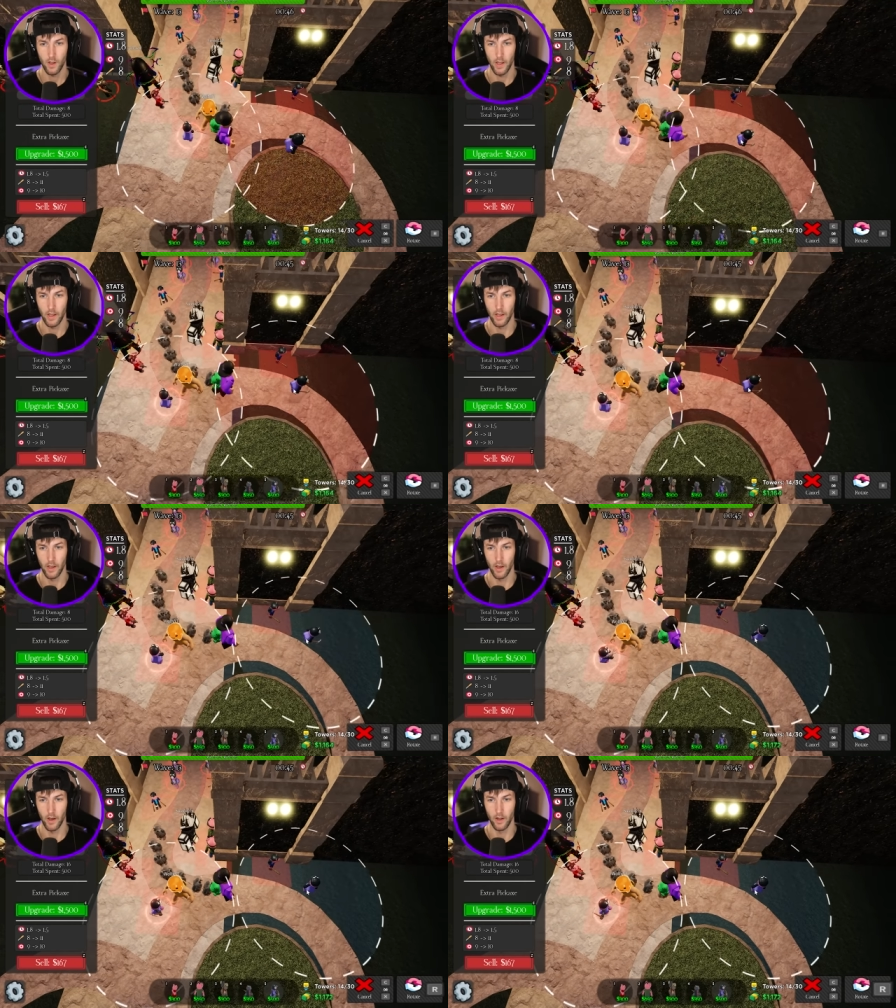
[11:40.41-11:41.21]

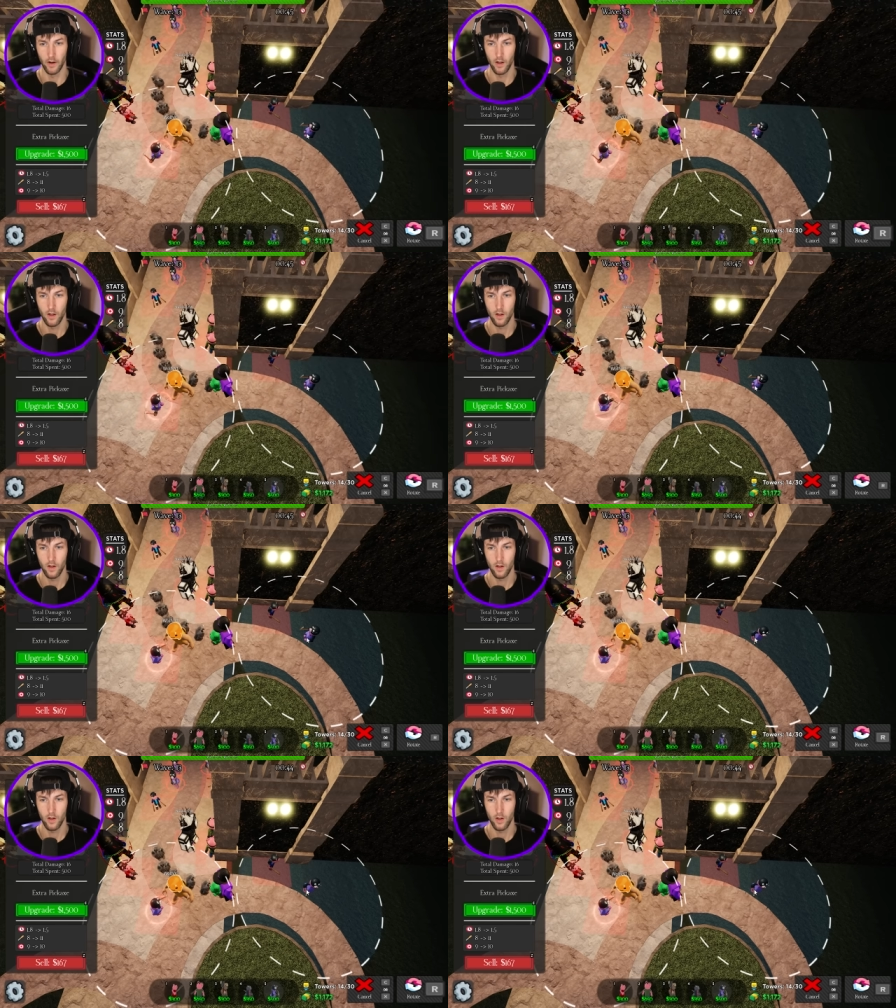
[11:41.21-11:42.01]
And
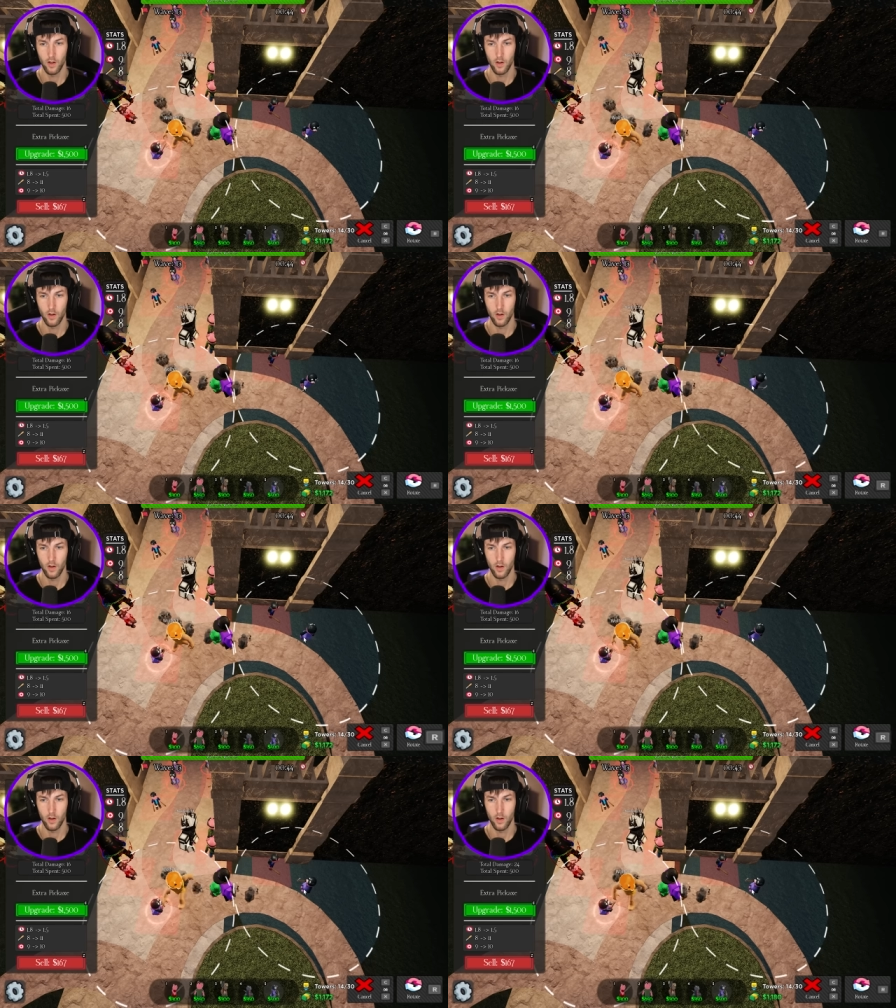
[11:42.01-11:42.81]

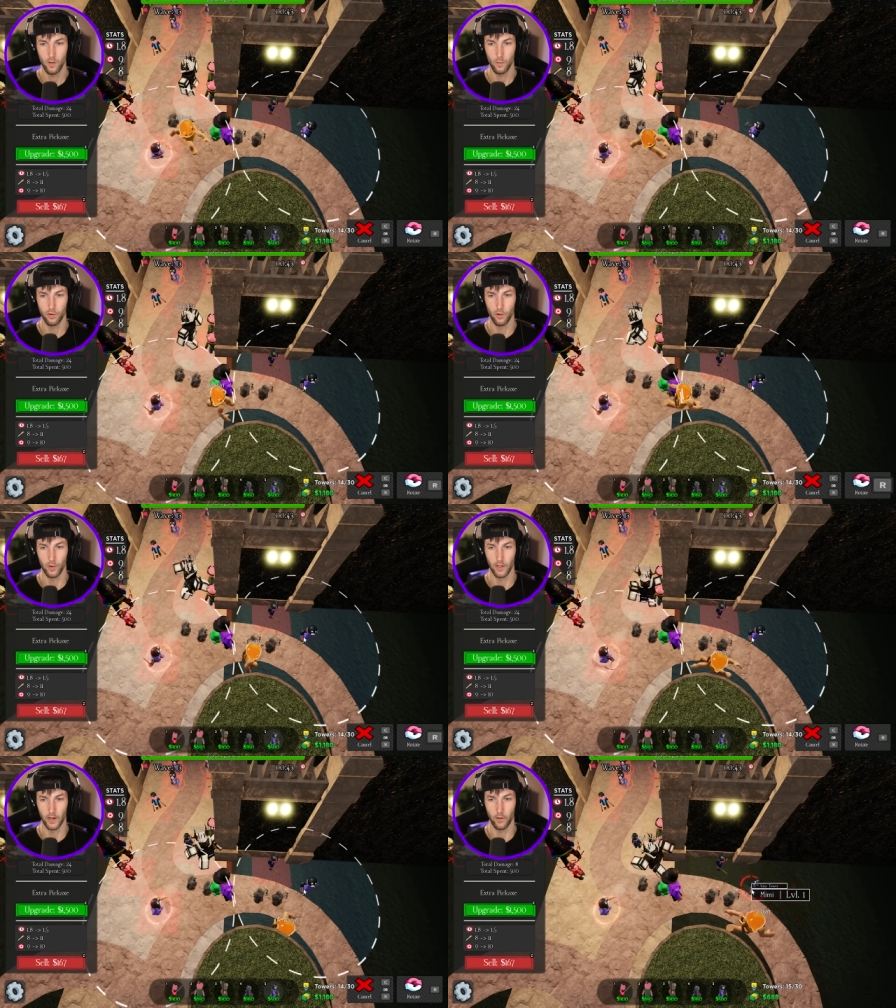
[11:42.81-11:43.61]
we'll put
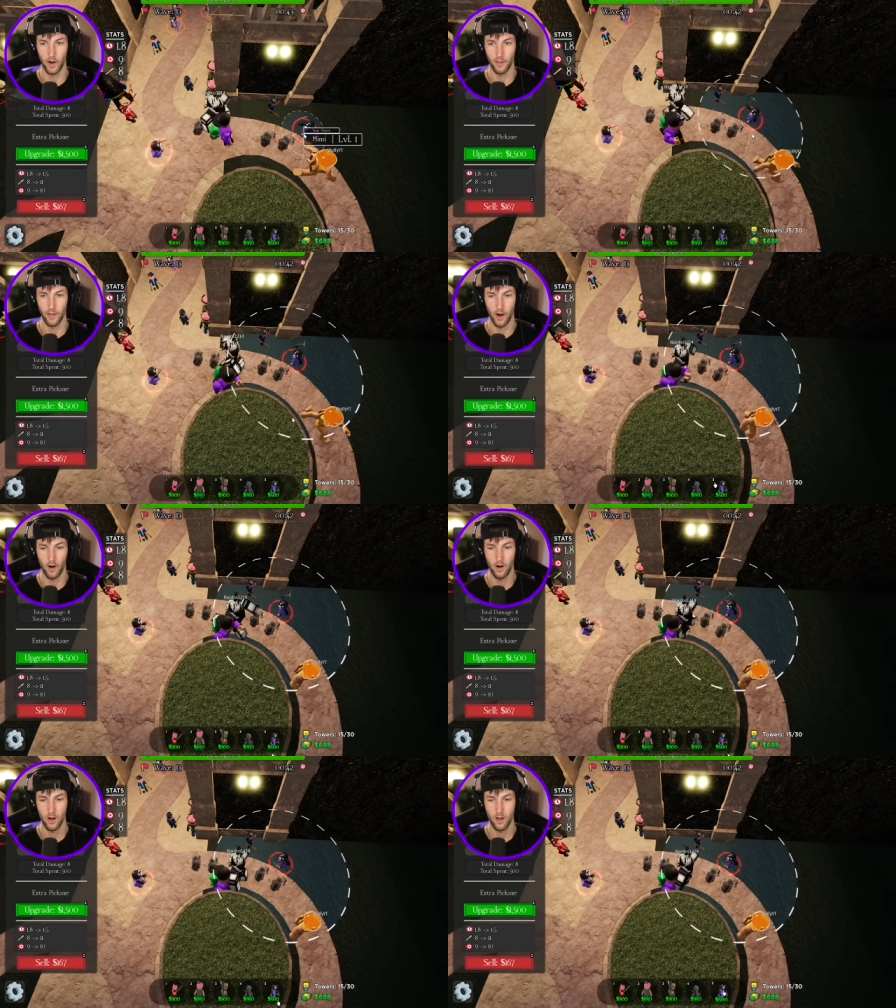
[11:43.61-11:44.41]
one like right
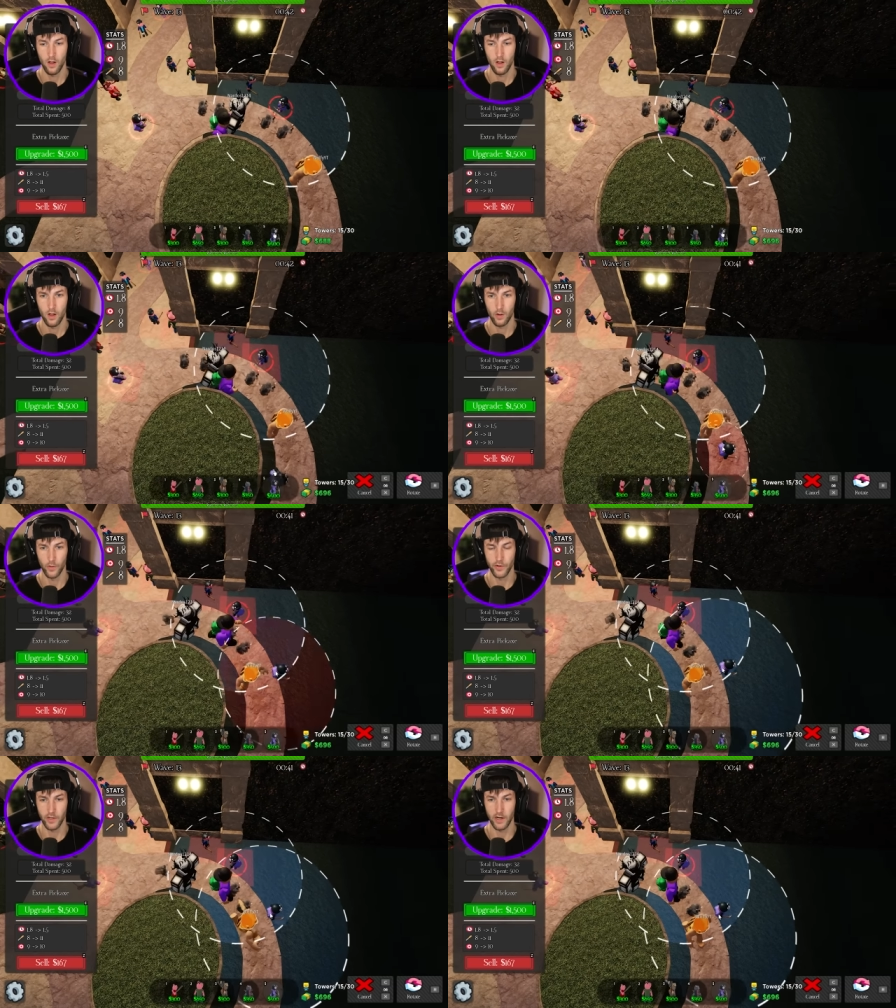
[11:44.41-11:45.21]
there.
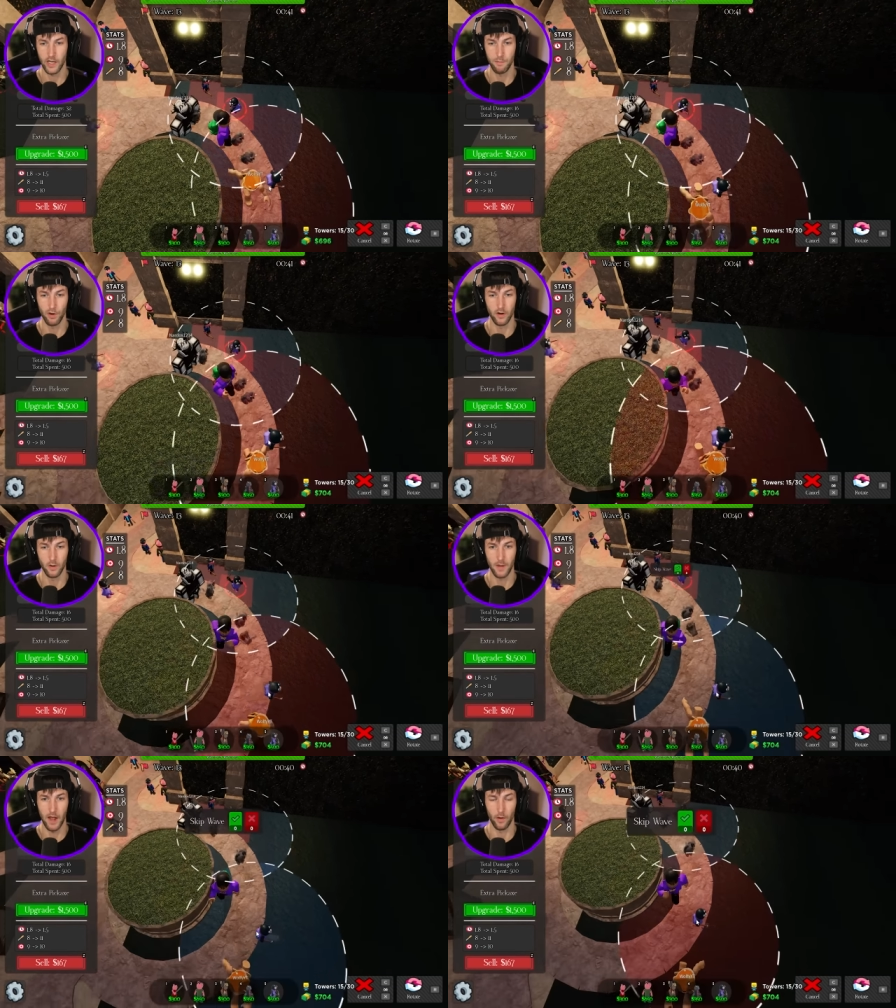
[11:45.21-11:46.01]
We're just gonna keep putting
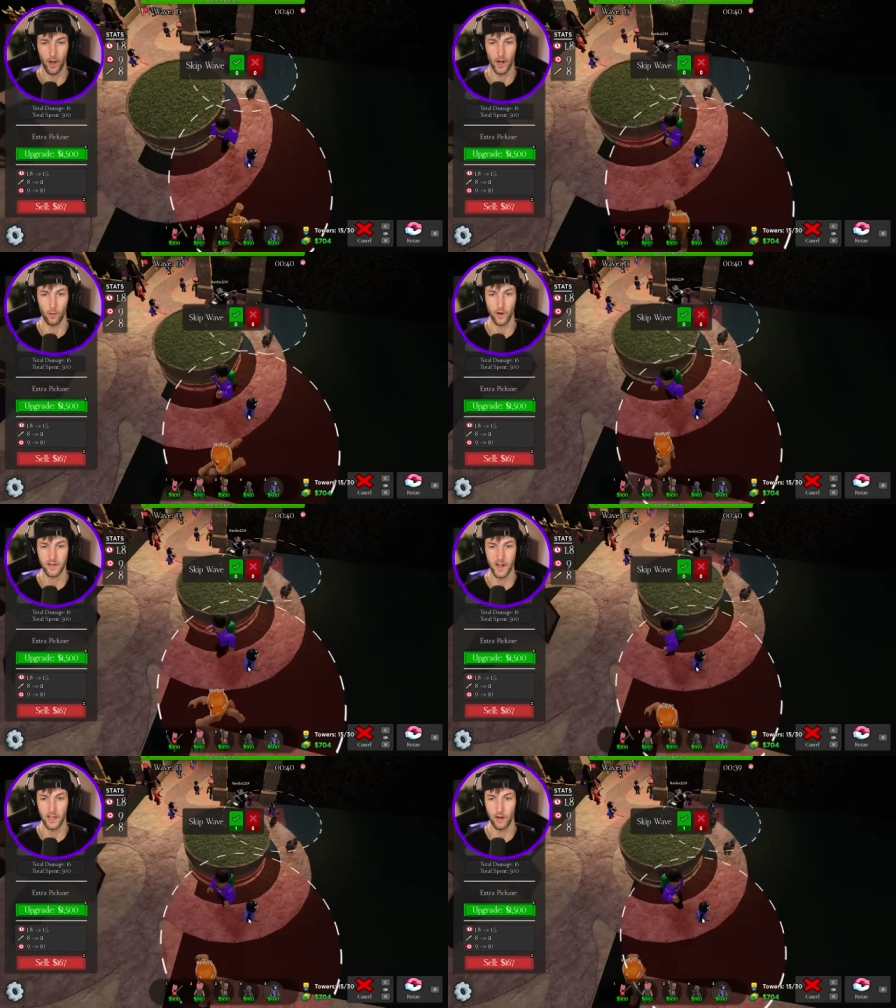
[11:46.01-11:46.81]
them down. I don't wanna
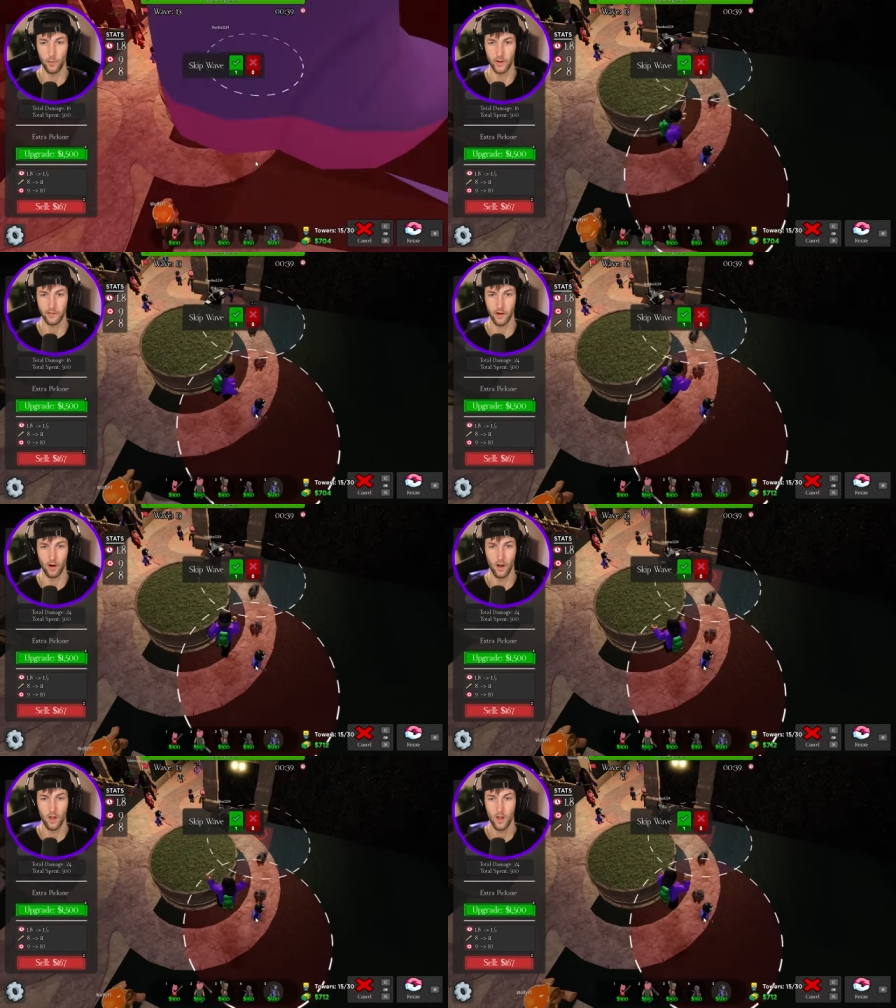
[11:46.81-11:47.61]
take any risks here.